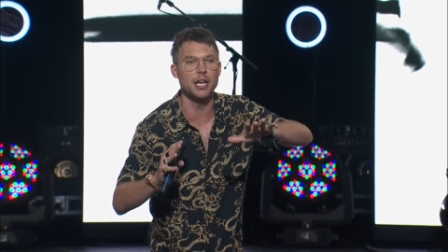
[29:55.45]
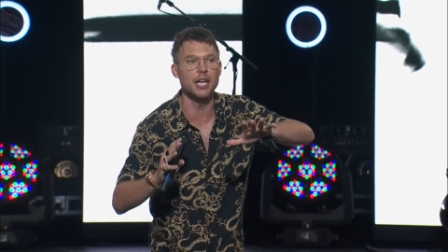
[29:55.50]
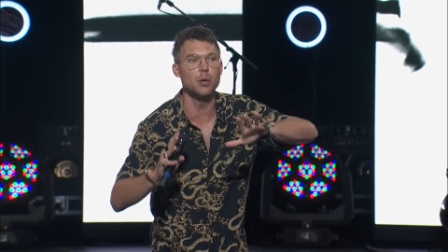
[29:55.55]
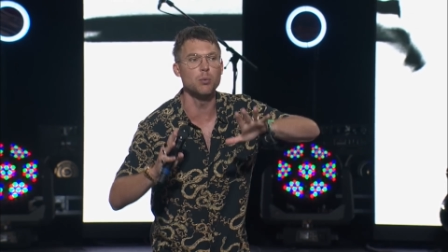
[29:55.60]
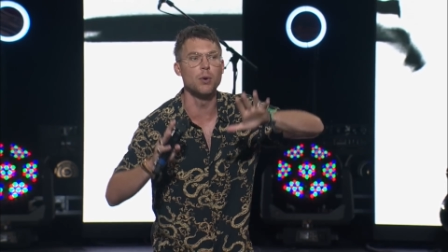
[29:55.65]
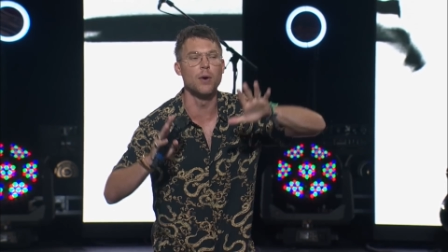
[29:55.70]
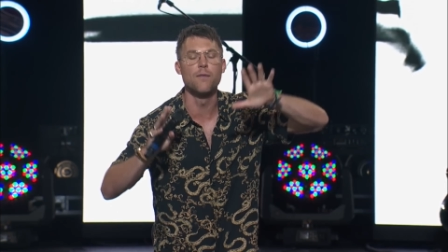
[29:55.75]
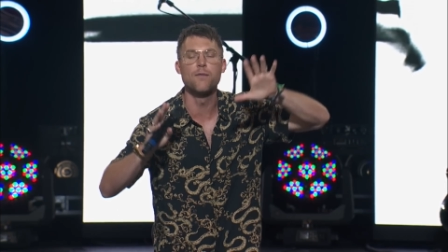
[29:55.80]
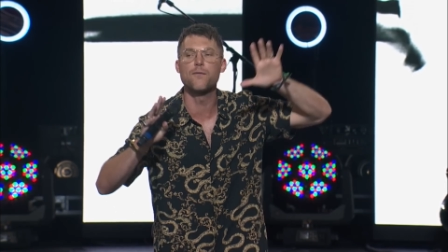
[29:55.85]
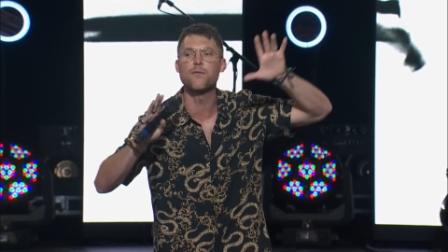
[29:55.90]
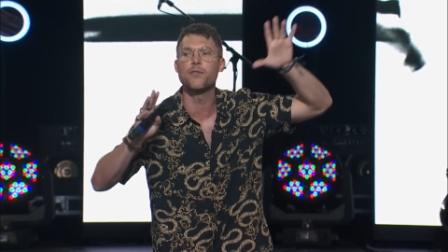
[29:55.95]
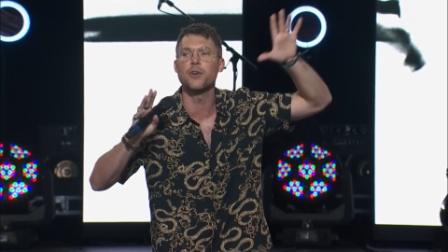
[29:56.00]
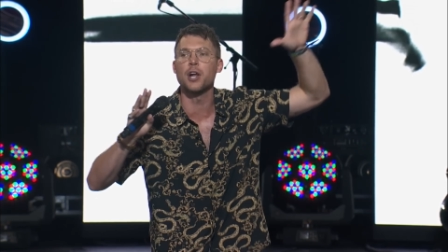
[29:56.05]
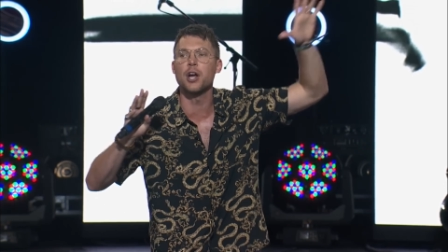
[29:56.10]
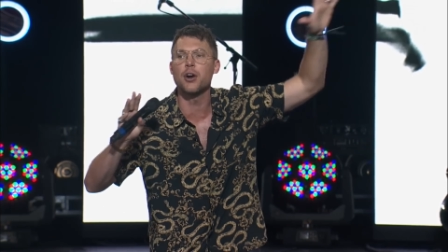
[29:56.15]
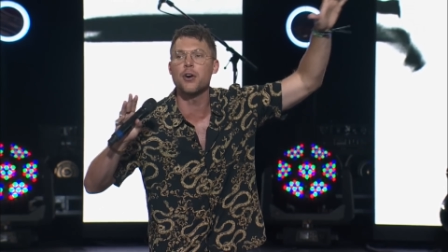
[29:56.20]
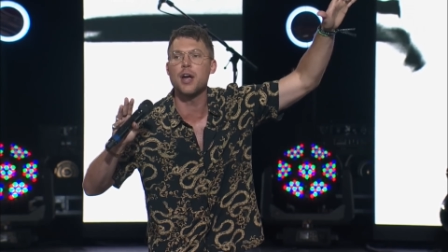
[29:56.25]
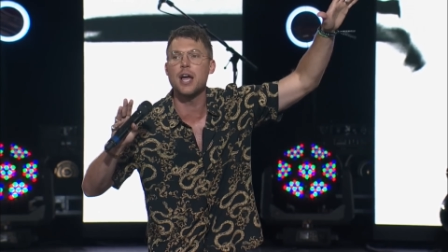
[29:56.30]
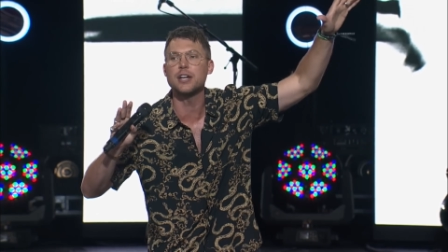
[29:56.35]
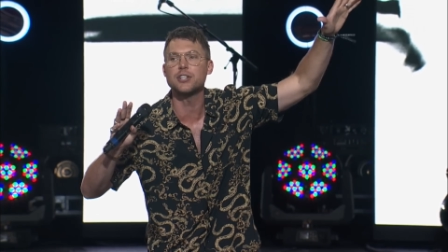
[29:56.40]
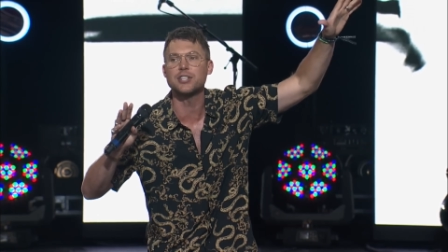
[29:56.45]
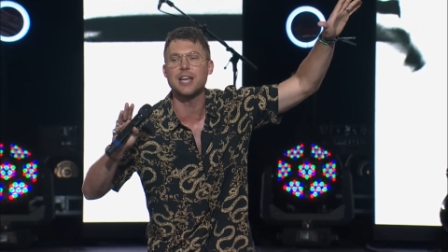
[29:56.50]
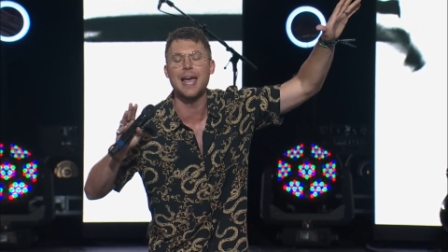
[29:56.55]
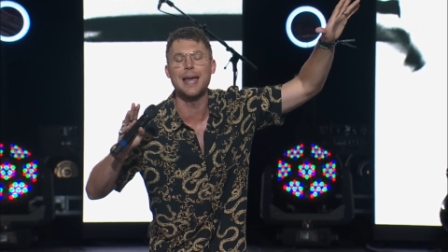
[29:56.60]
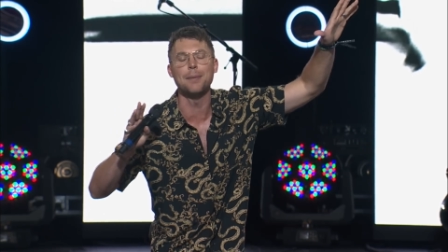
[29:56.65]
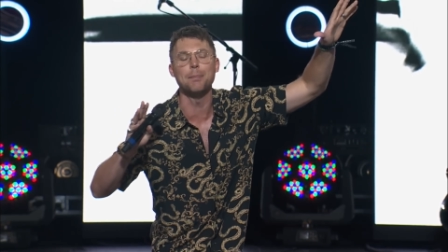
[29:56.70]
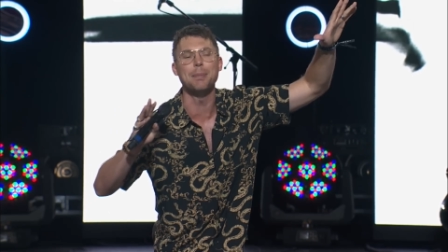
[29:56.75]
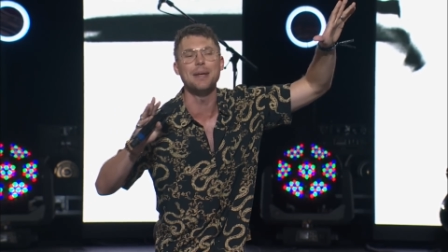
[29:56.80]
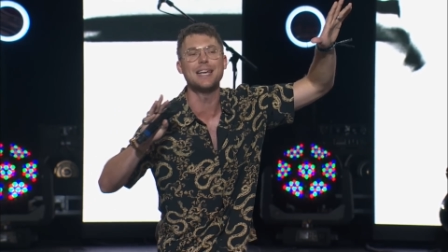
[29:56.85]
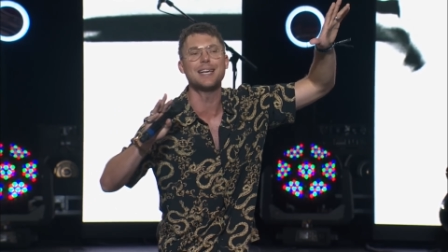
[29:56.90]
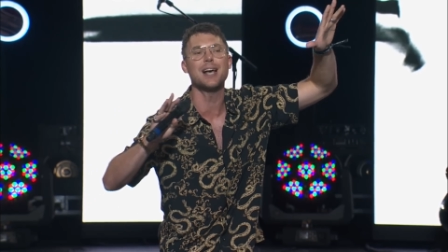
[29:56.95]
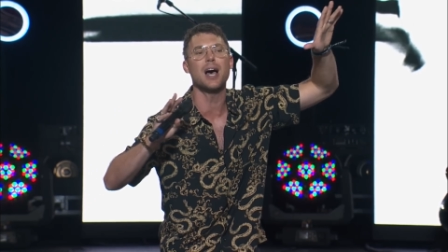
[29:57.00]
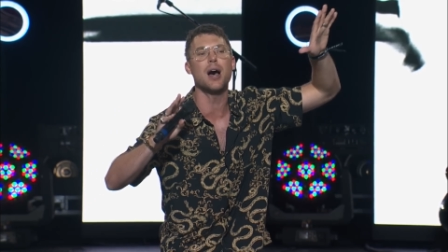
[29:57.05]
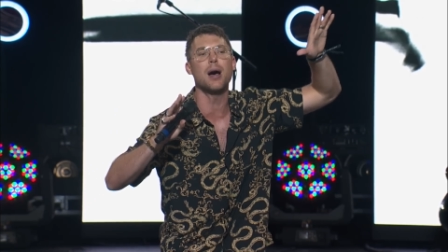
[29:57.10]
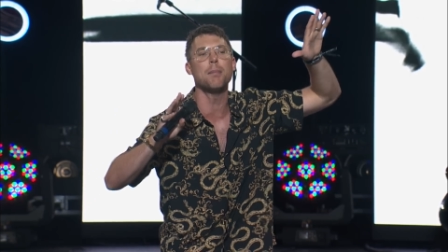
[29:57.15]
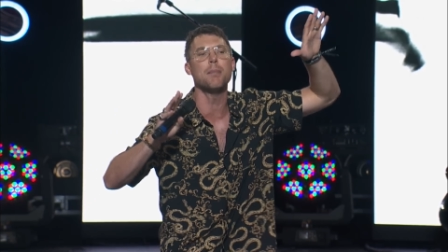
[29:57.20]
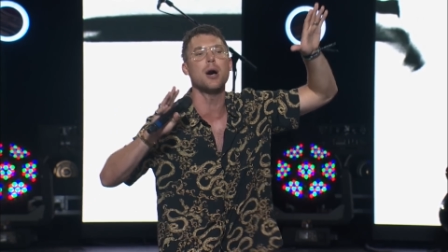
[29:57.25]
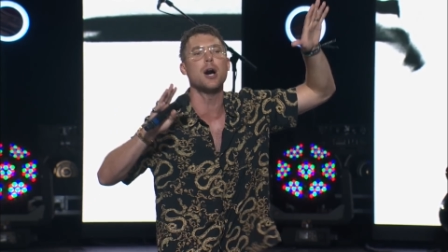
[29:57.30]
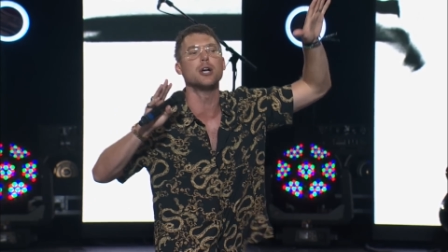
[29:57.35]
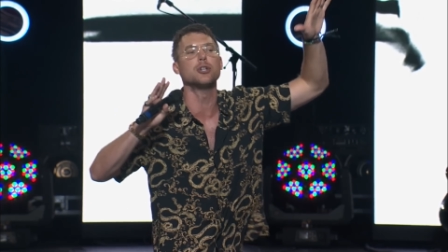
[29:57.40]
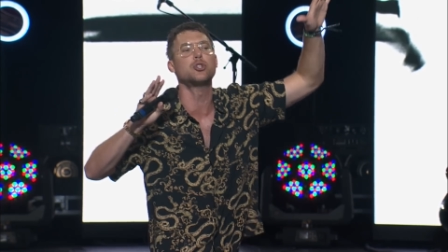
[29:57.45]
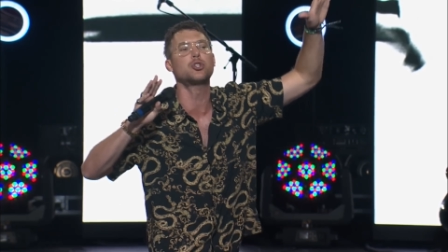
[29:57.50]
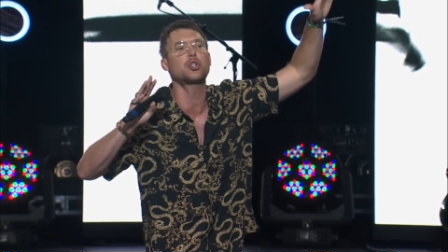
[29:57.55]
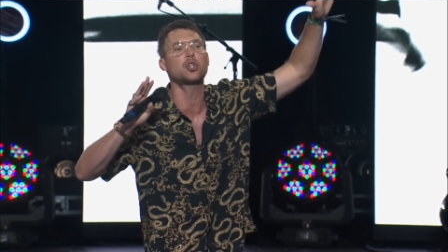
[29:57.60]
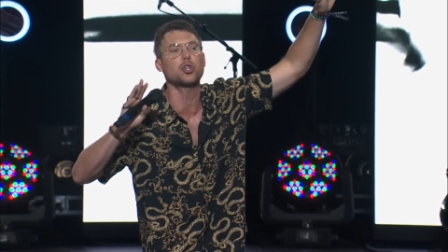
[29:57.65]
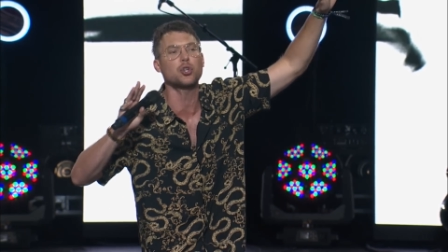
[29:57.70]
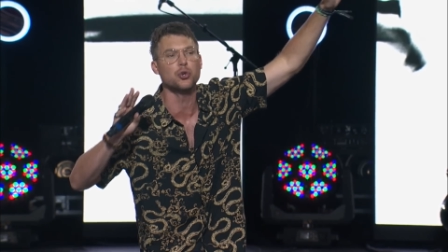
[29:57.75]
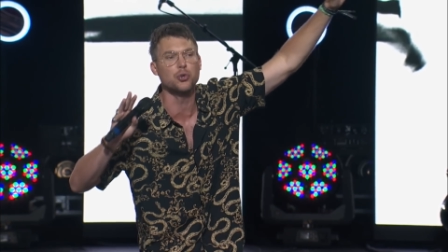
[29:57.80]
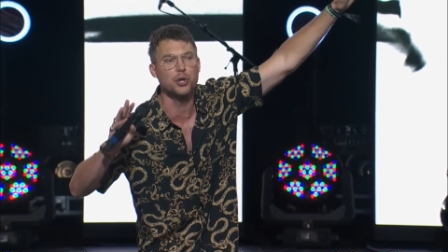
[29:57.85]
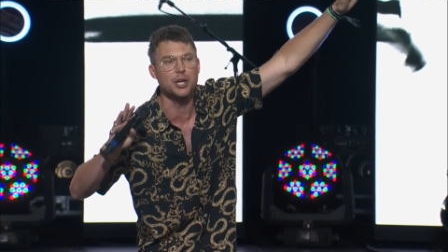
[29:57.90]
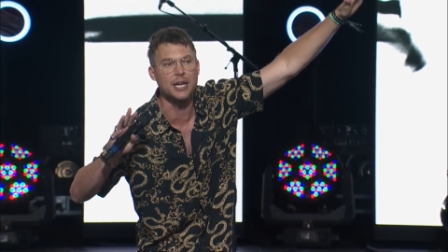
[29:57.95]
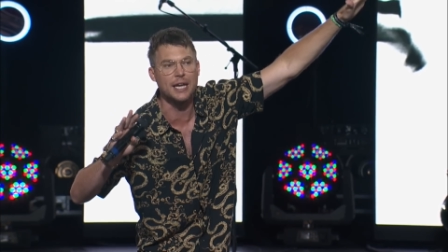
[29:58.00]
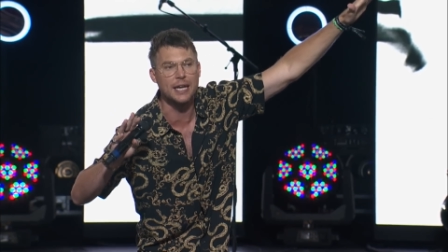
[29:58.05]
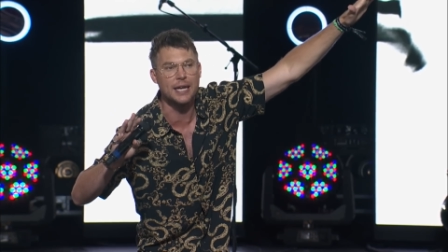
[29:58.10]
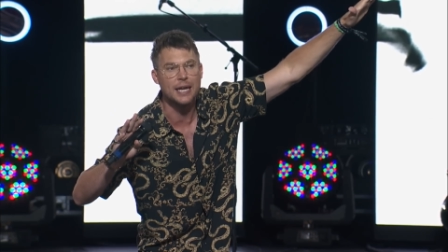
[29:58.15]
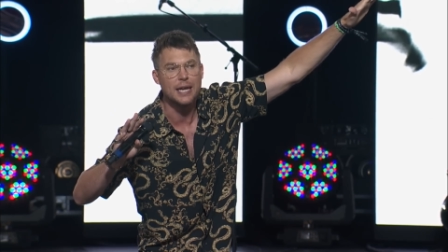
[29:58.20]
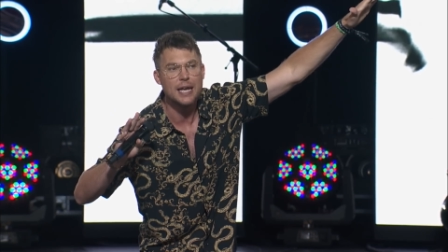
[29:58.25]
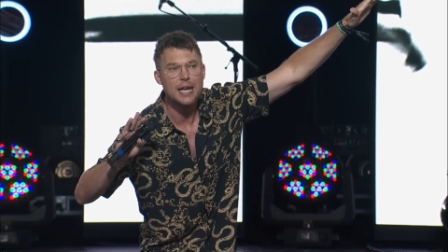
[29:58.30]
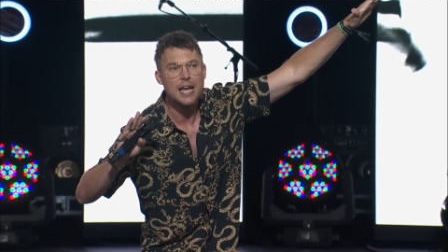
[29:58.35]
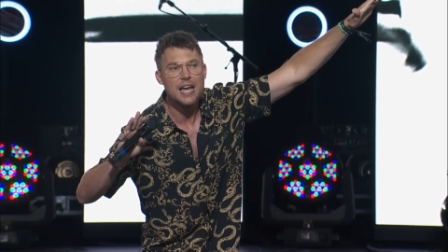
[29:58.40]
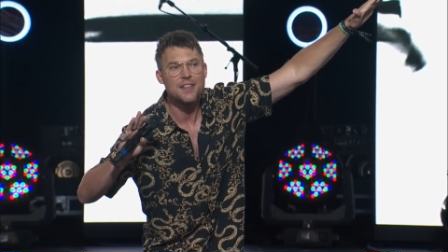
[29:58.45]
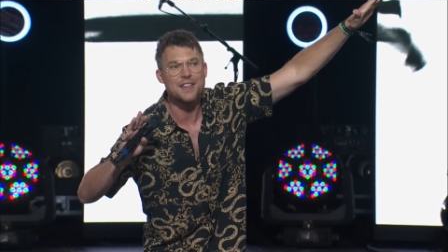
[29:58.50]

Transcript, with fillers: it will flourish and become a tree